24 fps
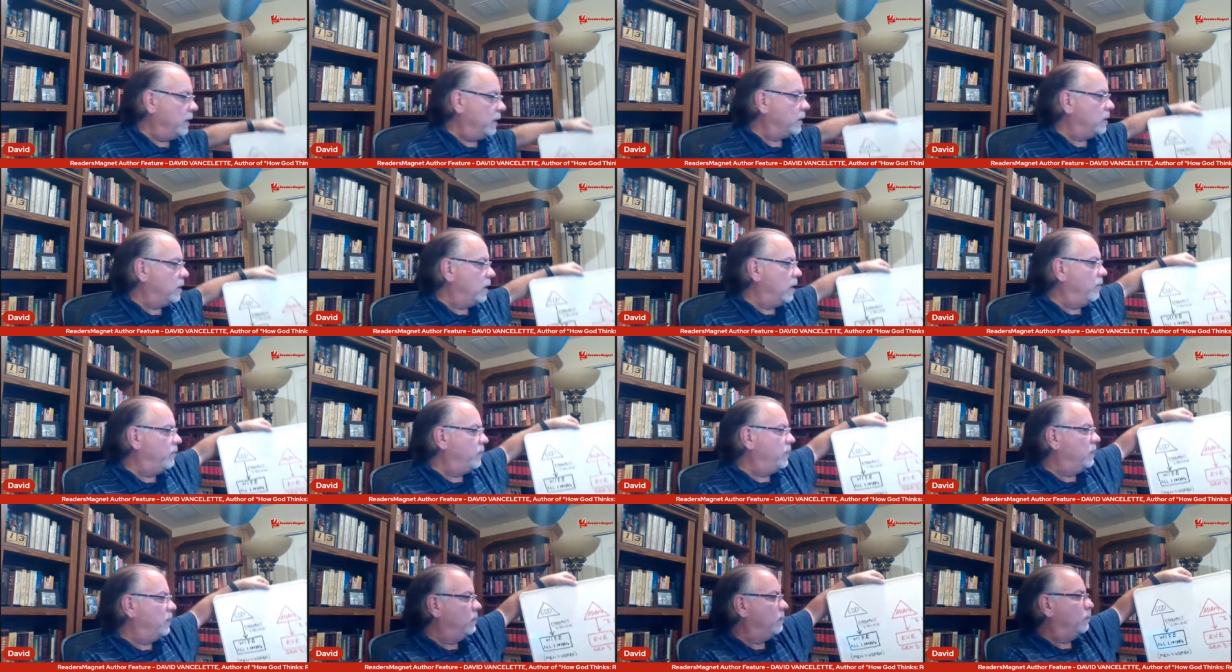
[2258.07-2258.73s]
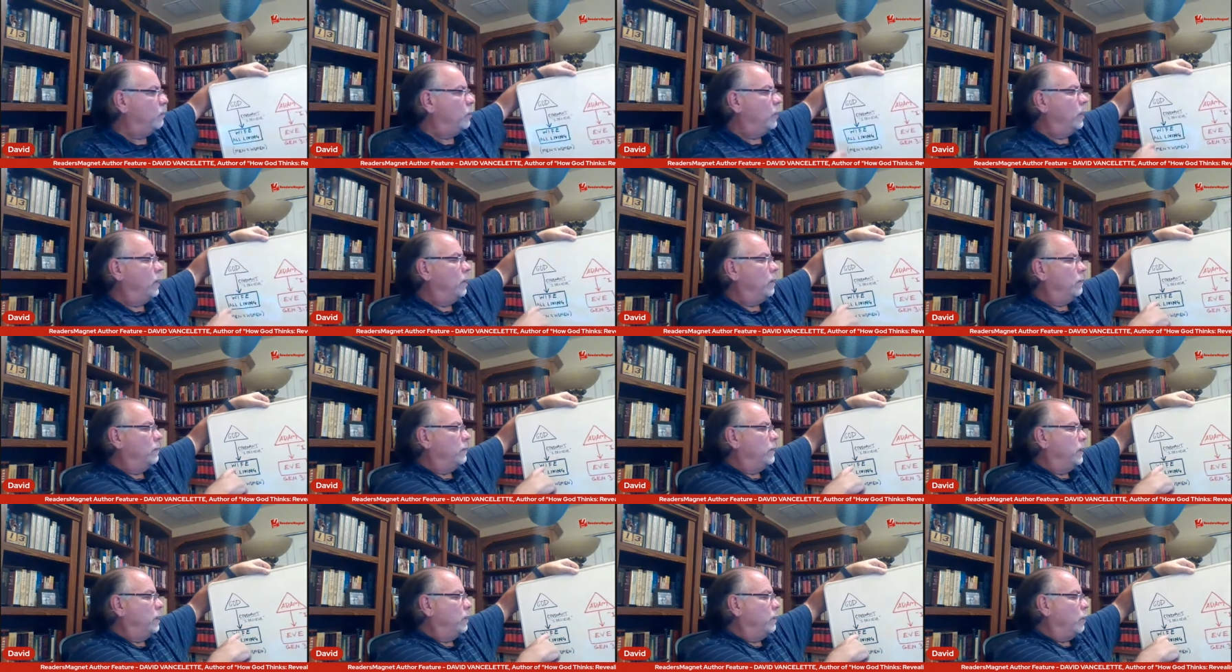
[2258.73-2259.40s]
that covenant
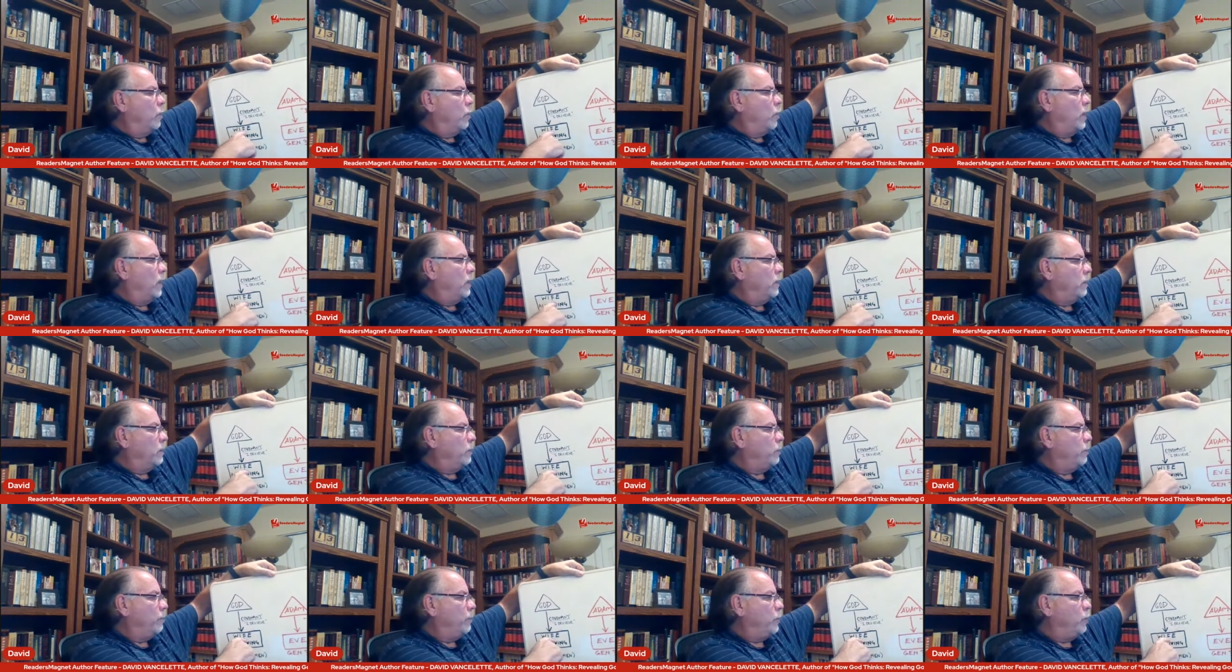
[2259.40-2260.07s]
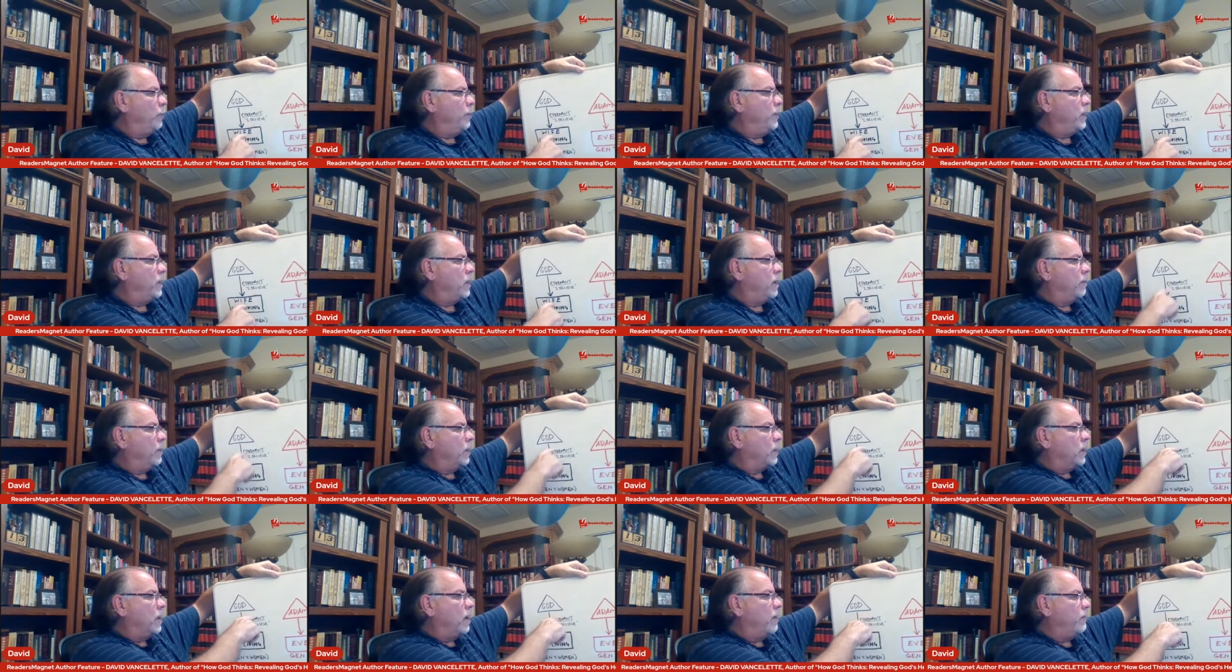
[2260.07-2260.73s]
where you know the what you, you
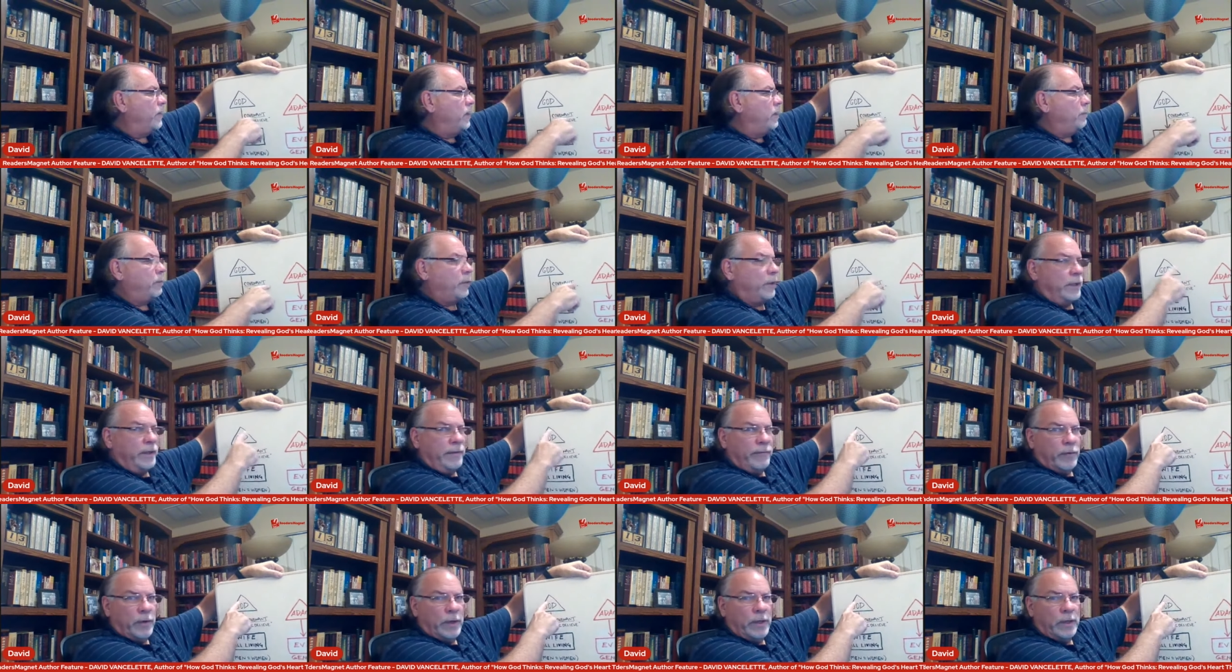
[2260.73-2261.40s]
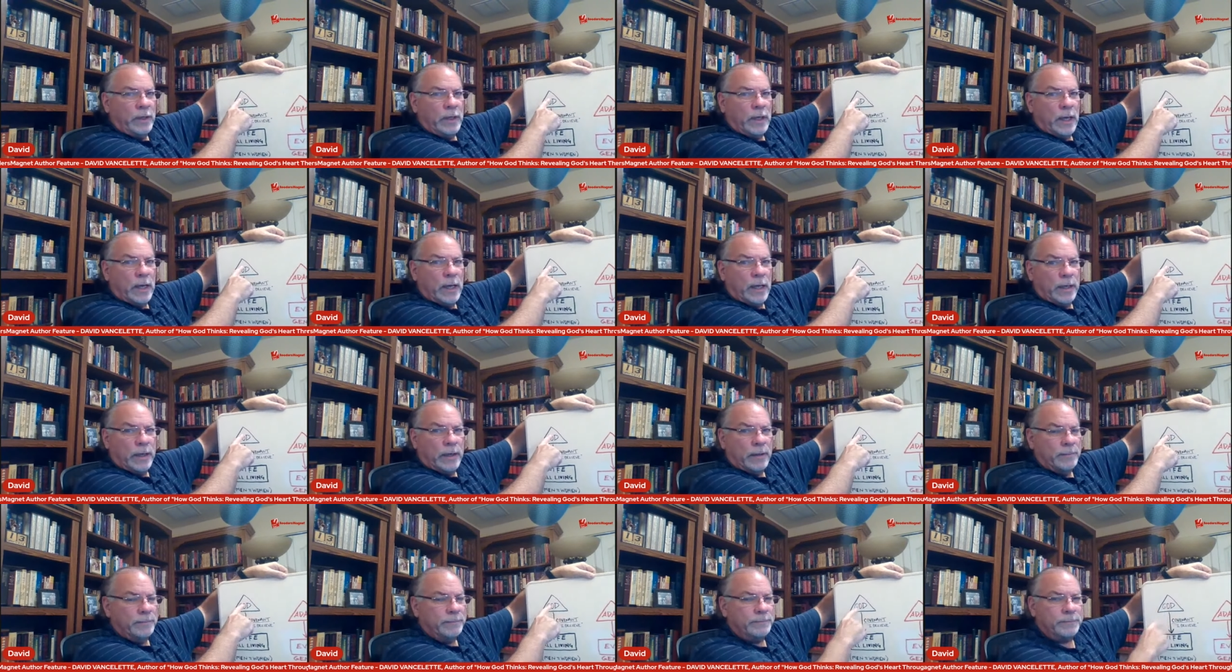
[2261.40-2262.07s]
become a covenant believer in
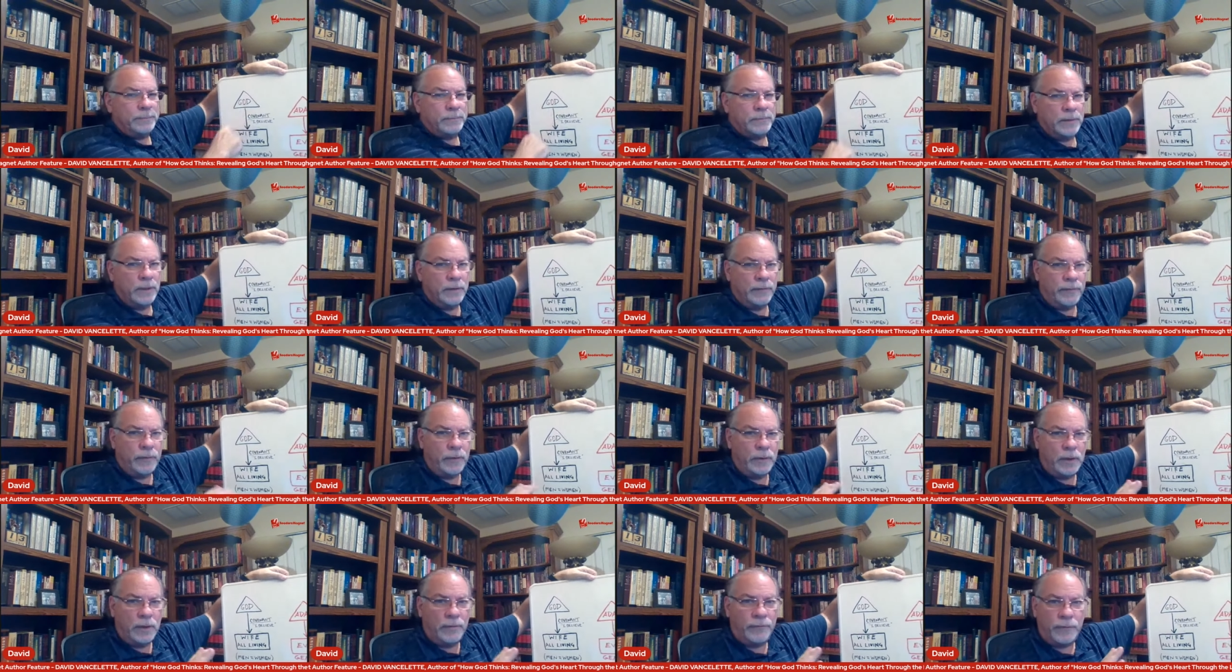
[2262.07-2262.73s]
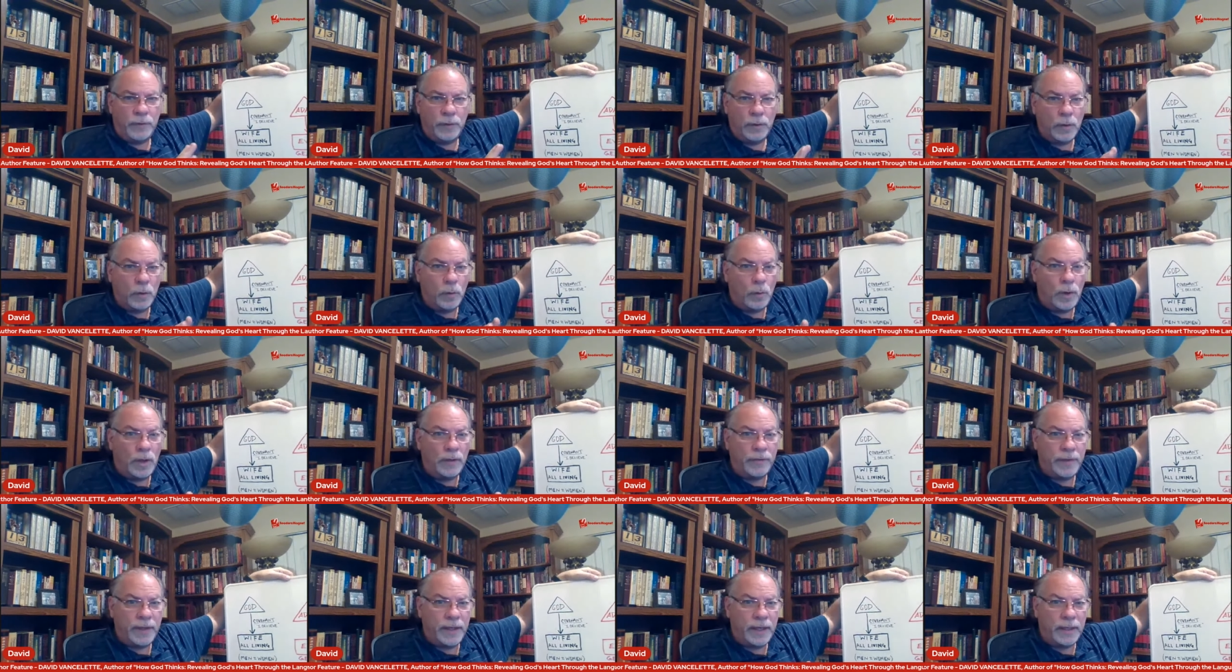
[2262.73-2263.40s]
God, if you if you don't
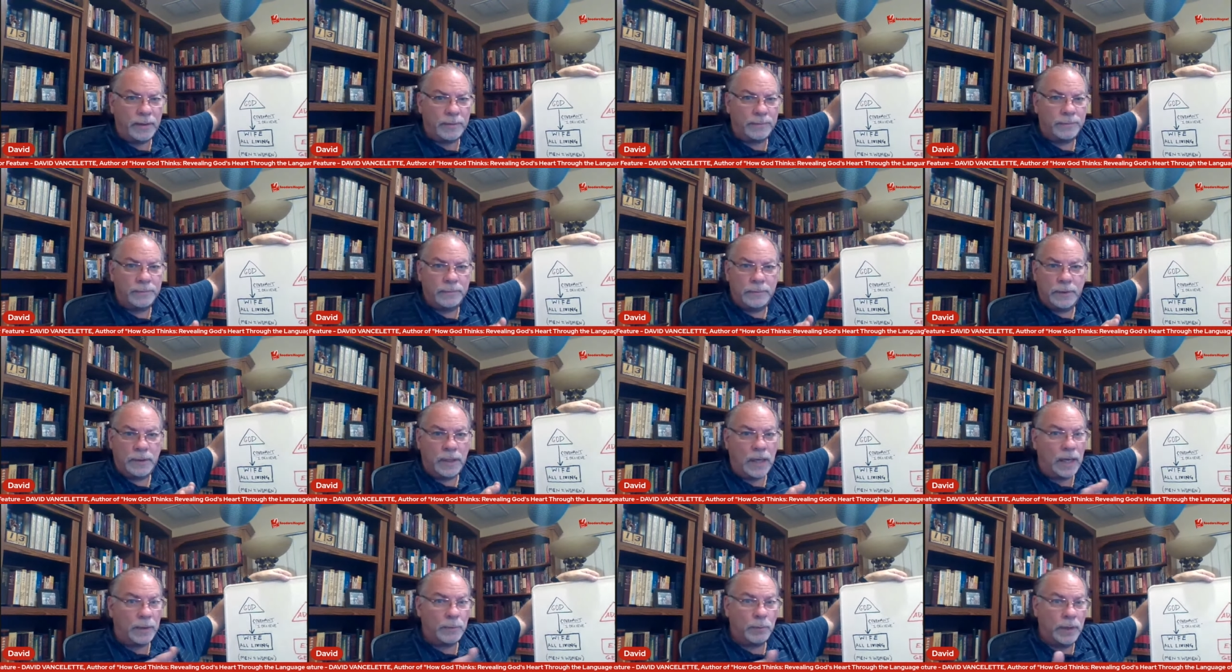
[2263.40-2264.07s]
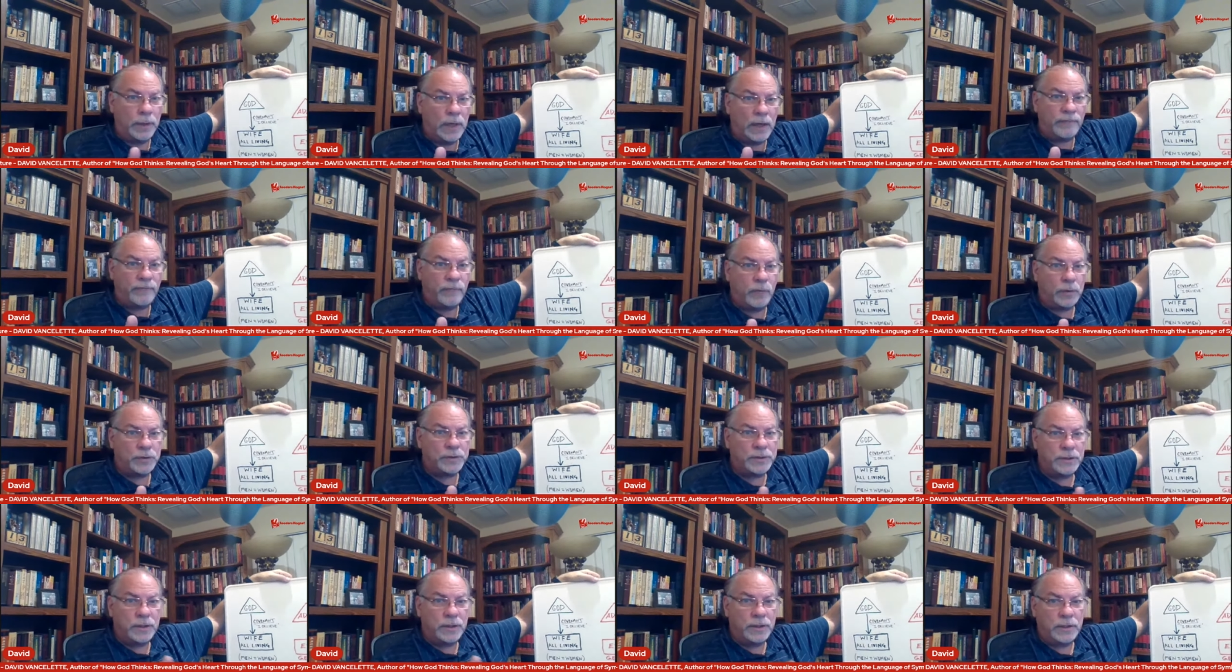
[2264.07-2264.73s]
want that, God will not
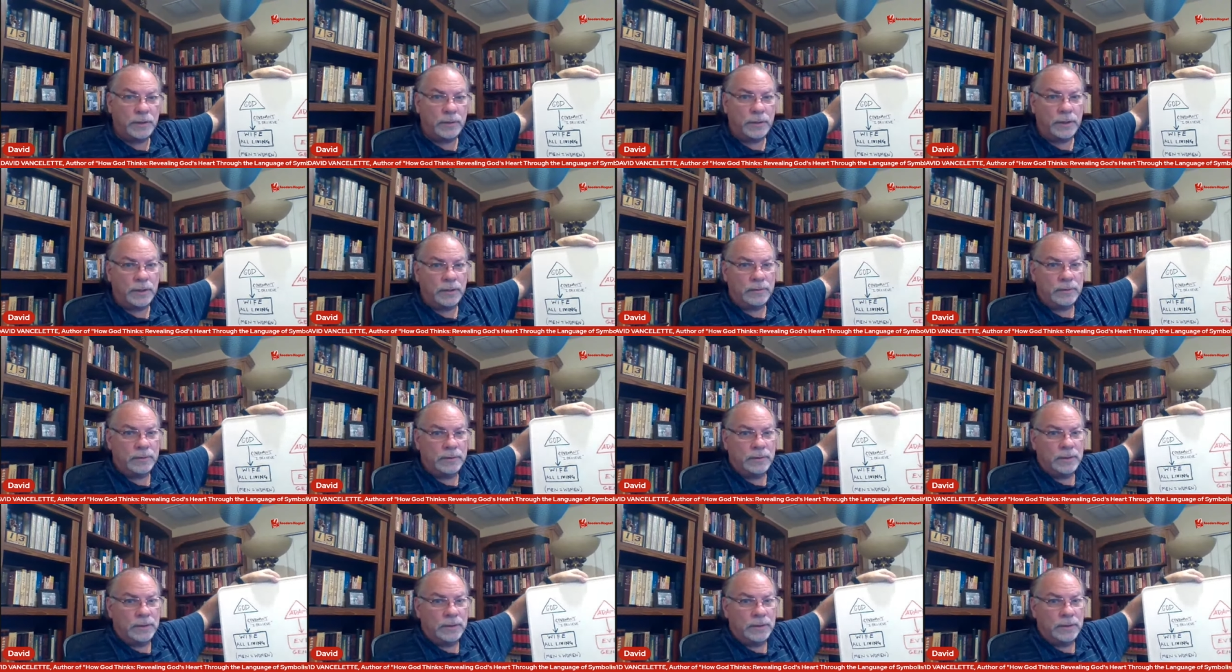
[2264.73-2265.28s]
force you to do it.